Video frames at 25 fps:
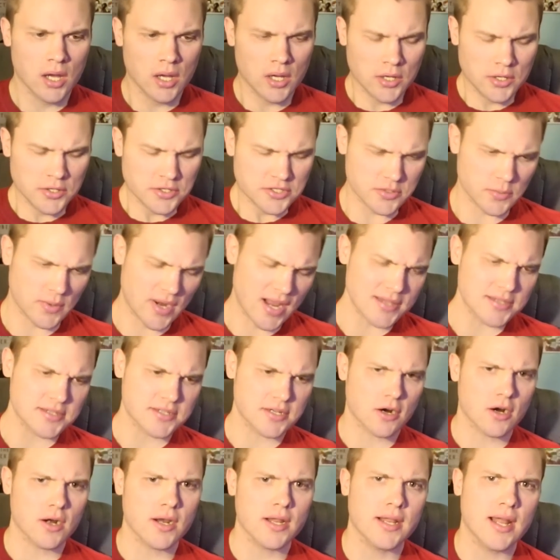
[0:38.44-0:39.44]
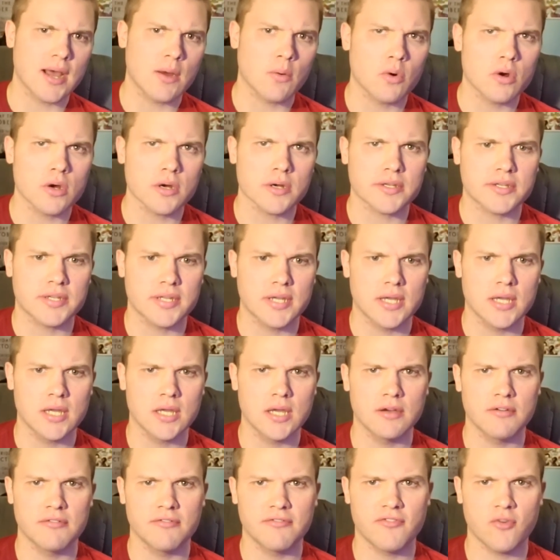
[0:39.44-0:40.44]
So when I started, I worked
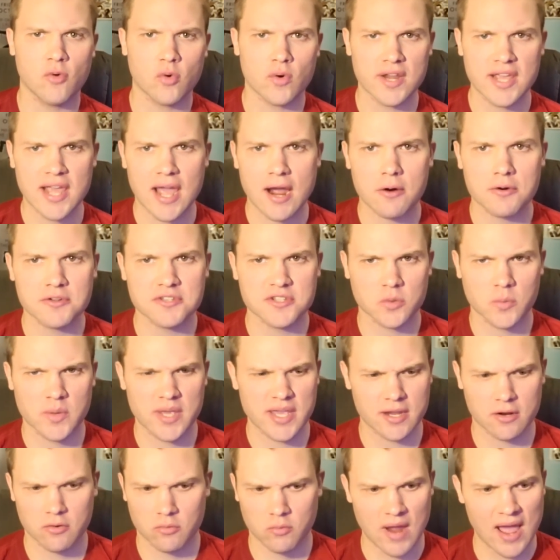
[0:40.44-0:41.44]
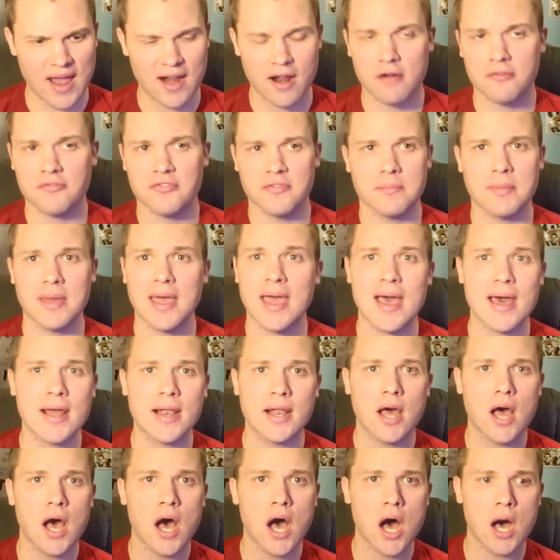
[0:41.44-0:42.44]
40 hours a week right off the bat,
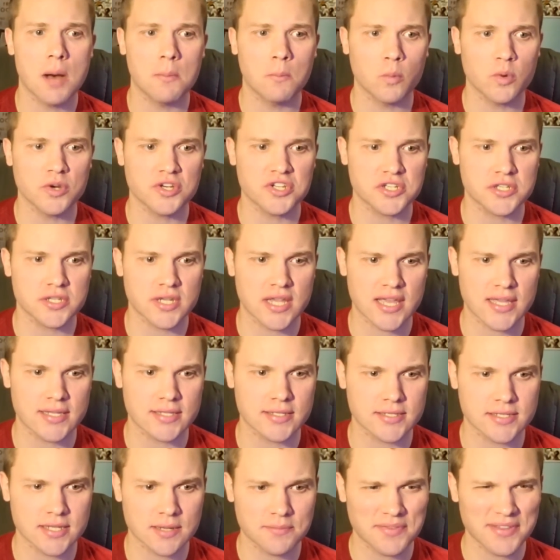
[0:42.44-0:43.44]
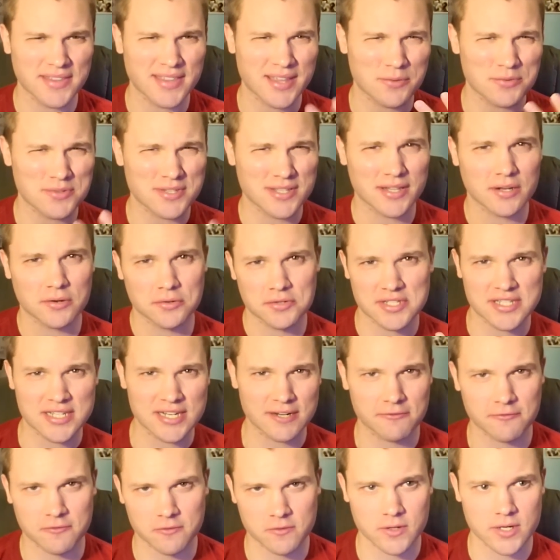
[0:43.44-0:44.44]
um, which is something that was a little
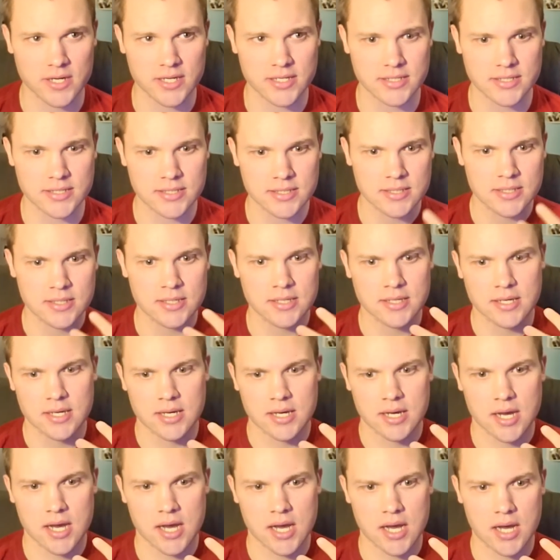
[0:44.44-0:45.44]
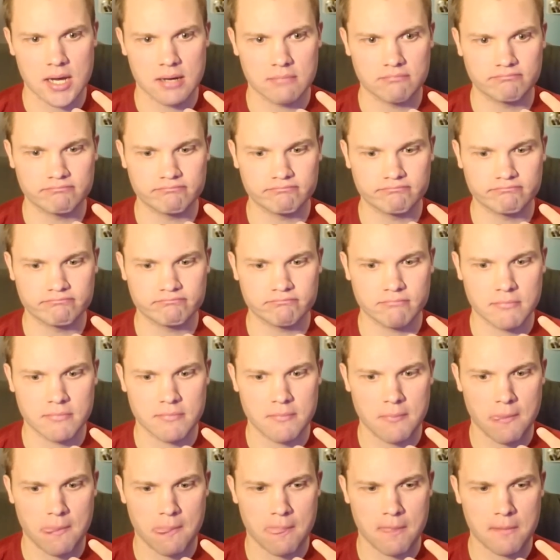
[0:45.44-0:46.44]
different um,
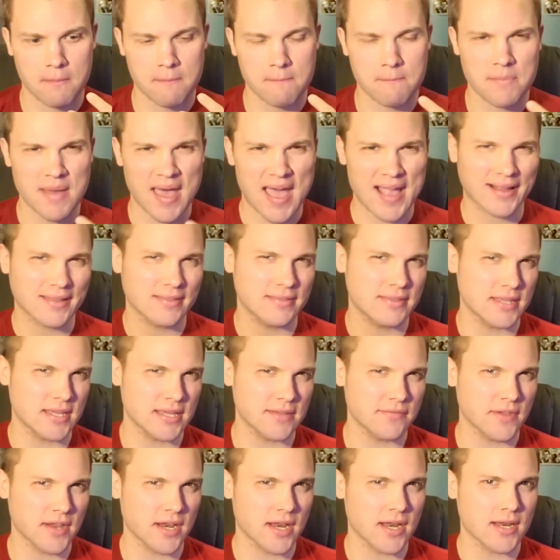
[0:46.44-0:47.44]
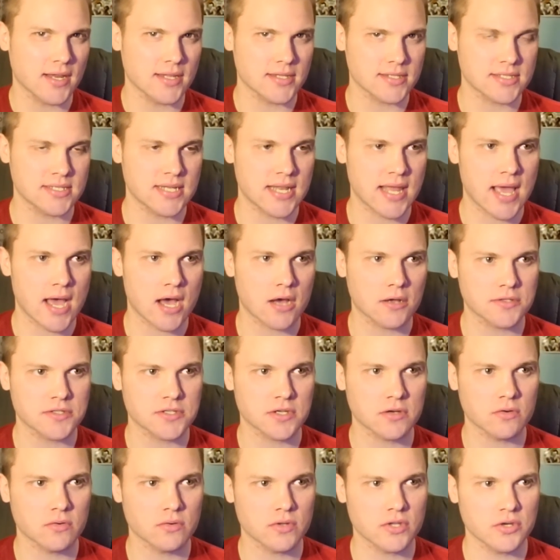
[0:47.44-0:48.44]
back then than it is now.
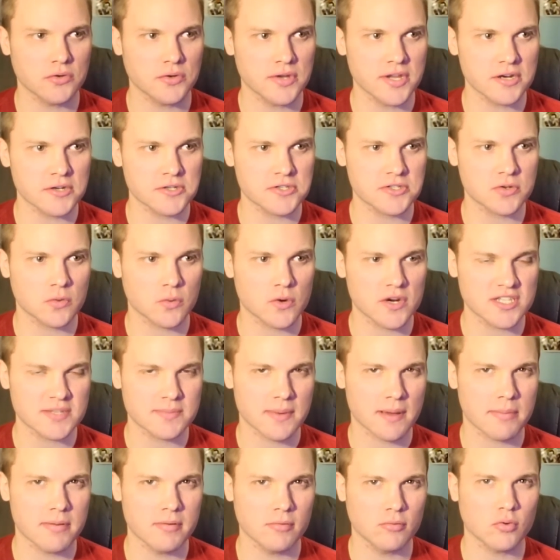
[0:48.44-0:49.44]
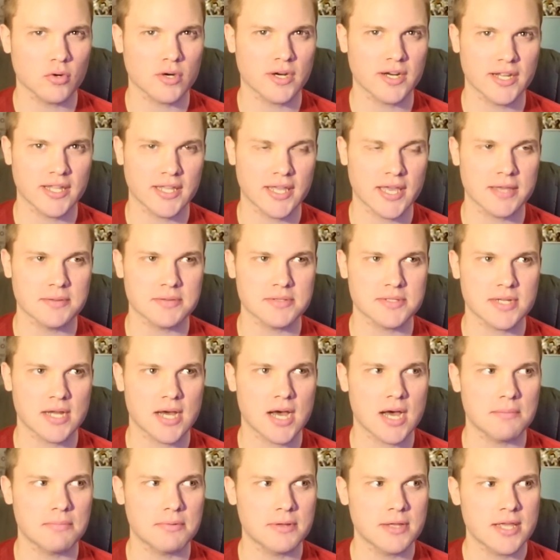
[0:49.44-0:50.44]
So you'll hear stories about people working at
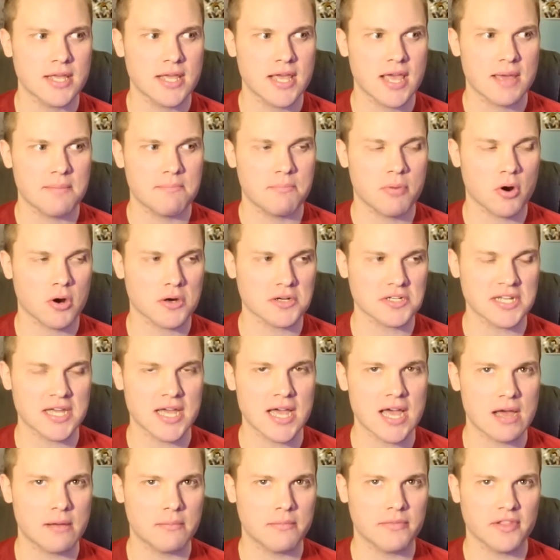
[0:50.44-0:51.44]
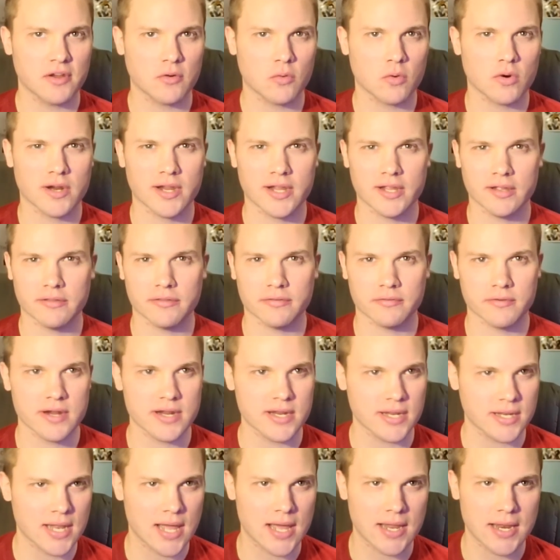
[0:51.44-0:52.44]
GameStop part time and they're working three
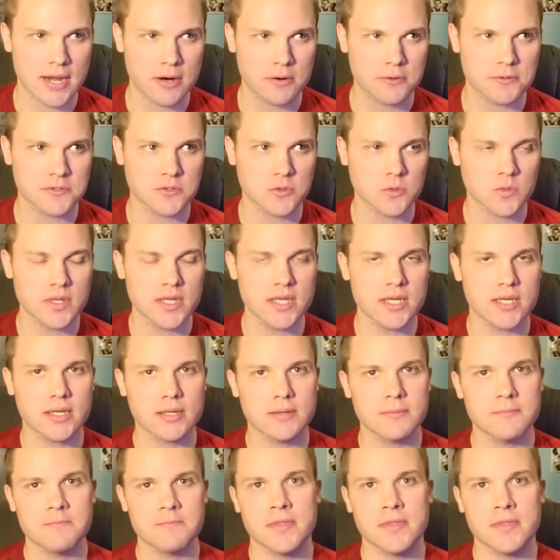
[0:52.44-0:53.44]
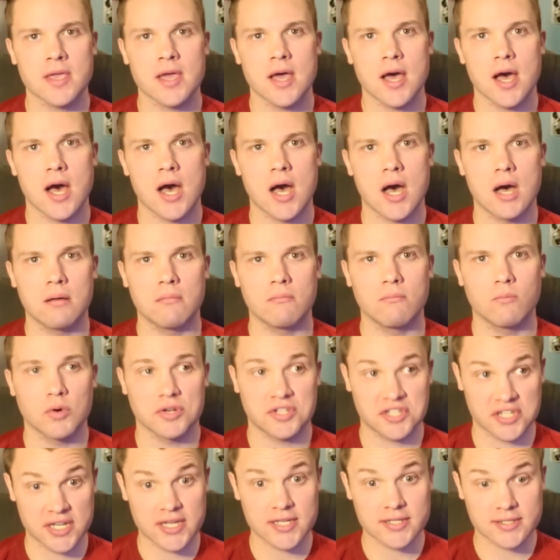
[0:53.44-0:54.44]
to nine hours a week, um,
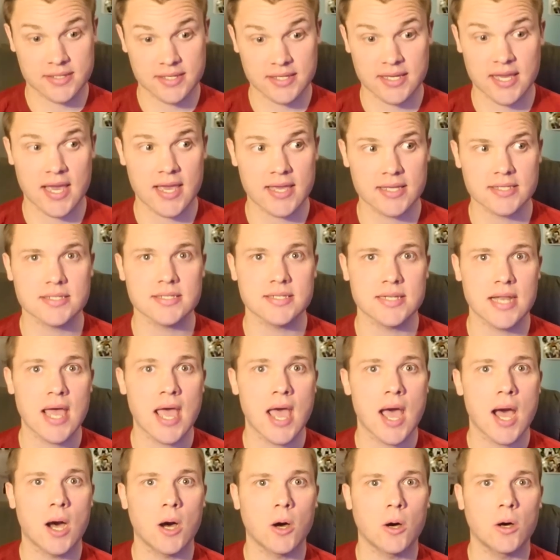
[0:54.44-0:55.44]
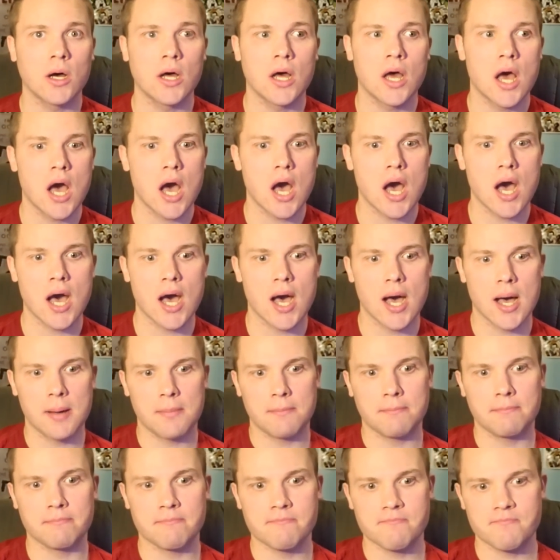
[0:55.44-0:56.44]
which is the case now.
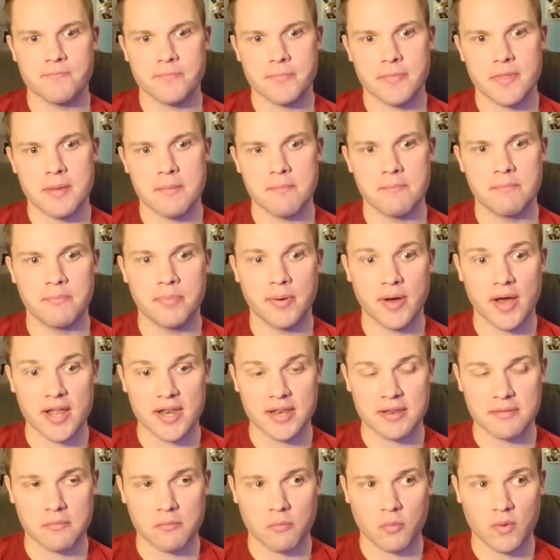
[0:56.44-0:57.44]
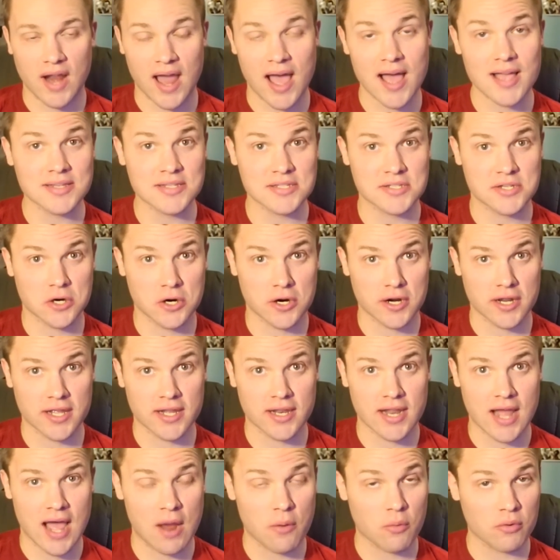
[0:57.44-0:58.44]
Um, but when I
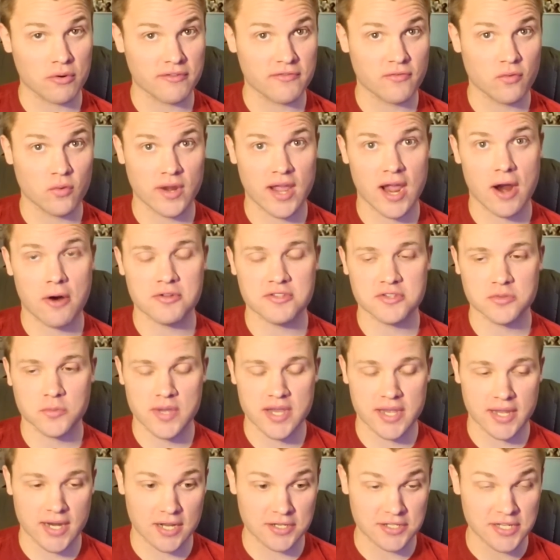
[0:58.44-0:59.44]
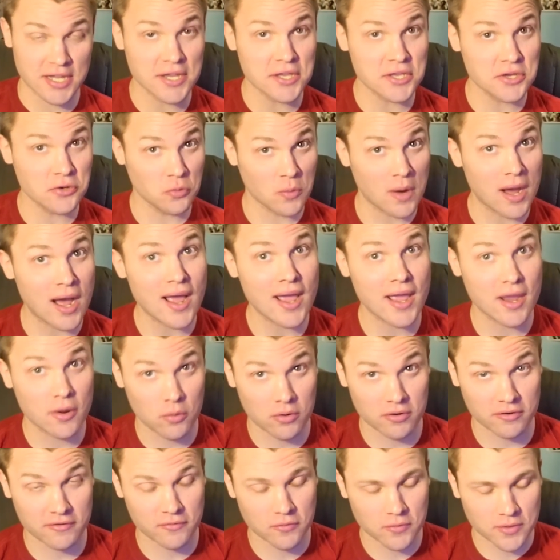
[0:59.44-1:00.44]
started, I worked 40 hours a week. And I'll tell you why I
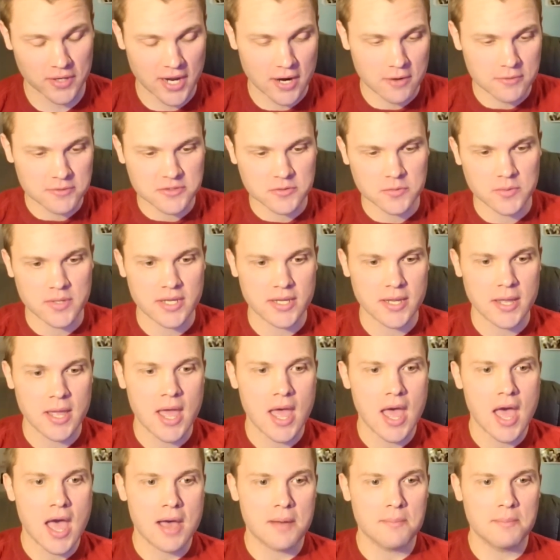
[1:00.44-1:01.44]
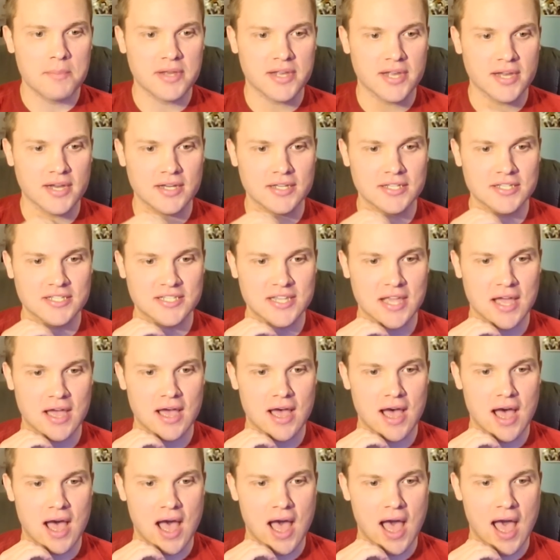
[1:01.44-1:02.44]
worked 40 hours a week because
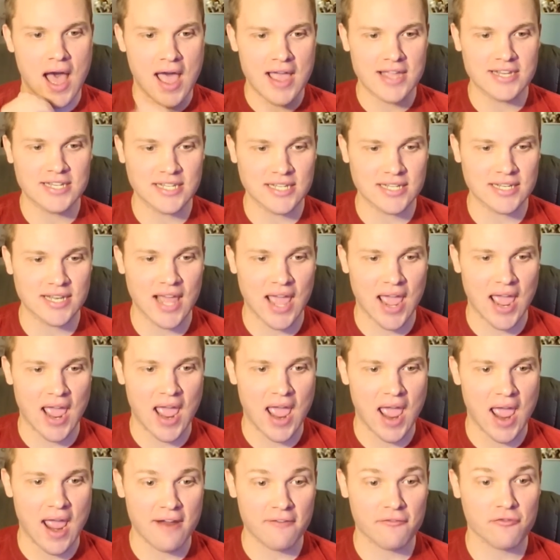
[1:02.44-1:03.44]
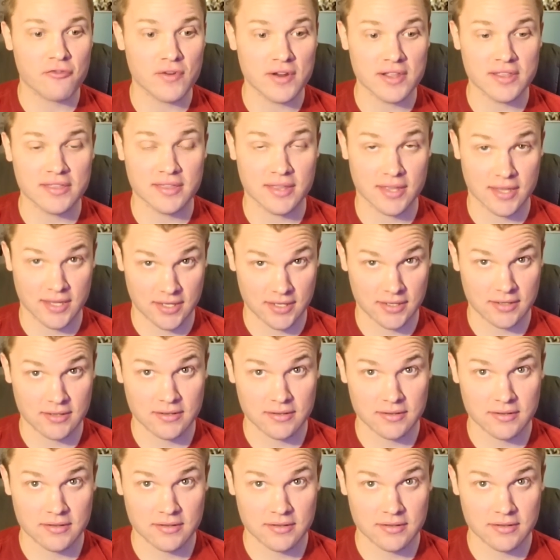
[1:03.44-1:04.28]
I did everything